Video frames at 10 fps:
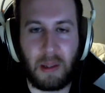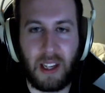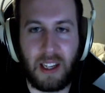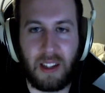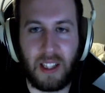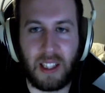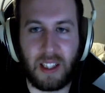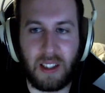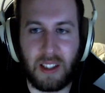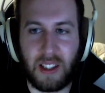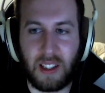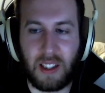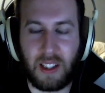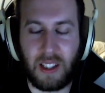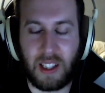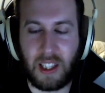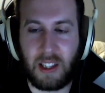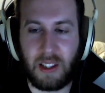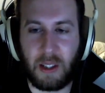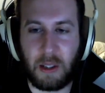brought out like all of the like, you know
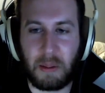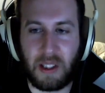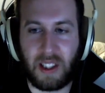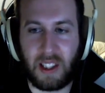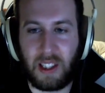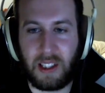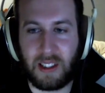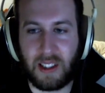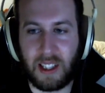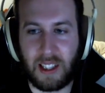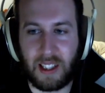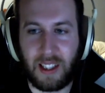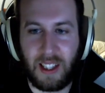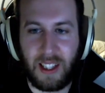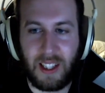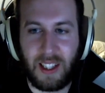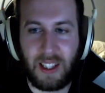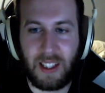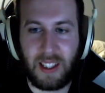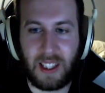how the homeless kid is like
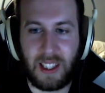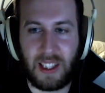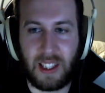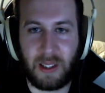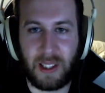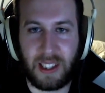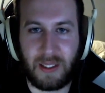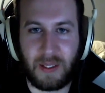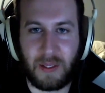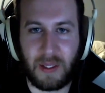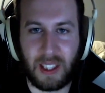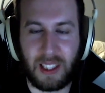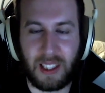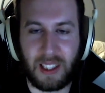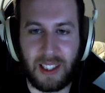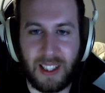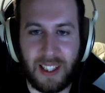a secret fucking.